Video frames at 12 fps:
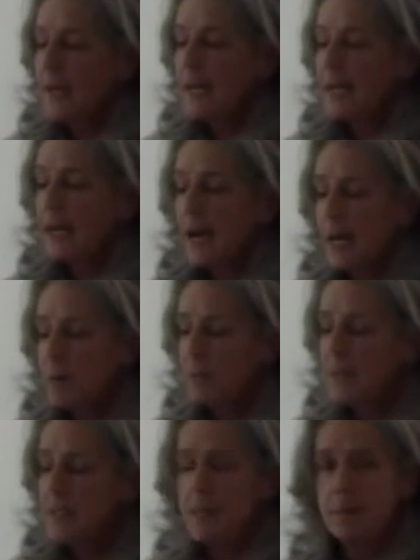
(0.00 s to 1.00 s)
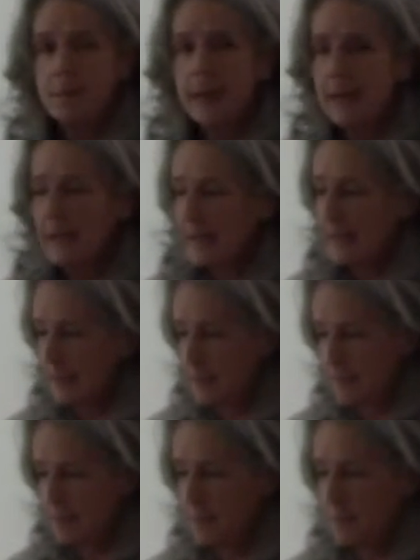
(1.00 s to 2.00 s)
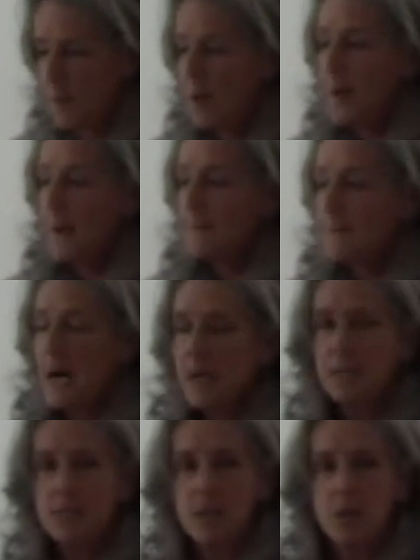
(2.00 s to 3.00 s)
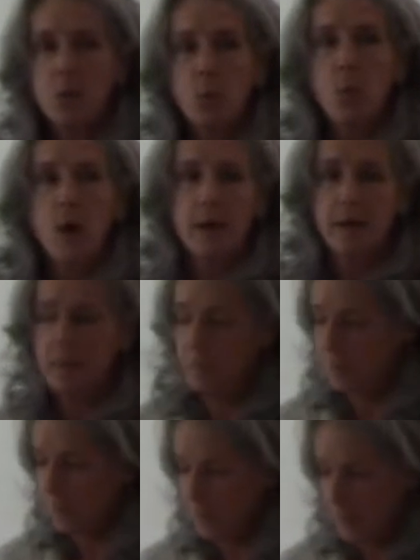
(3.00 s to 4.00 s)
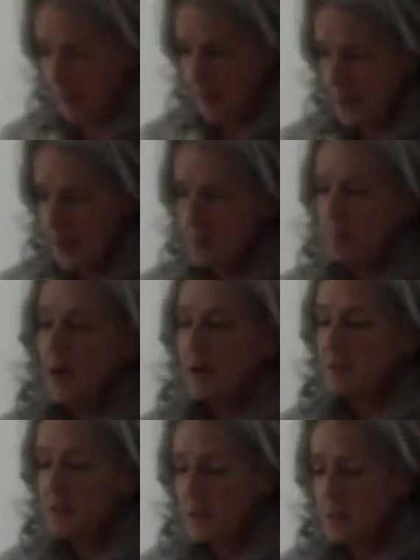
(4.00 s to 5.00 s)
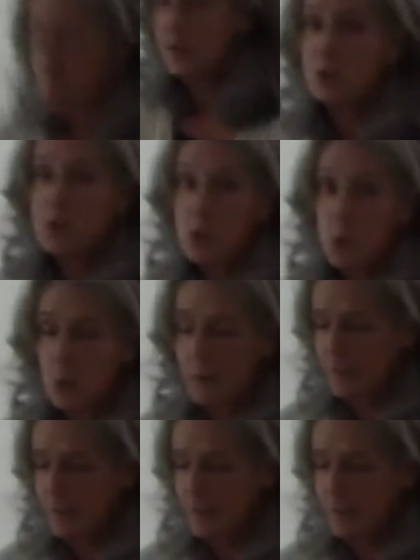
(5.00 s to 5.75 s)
Economy timbales. Mock duck 1. Mock duck 2.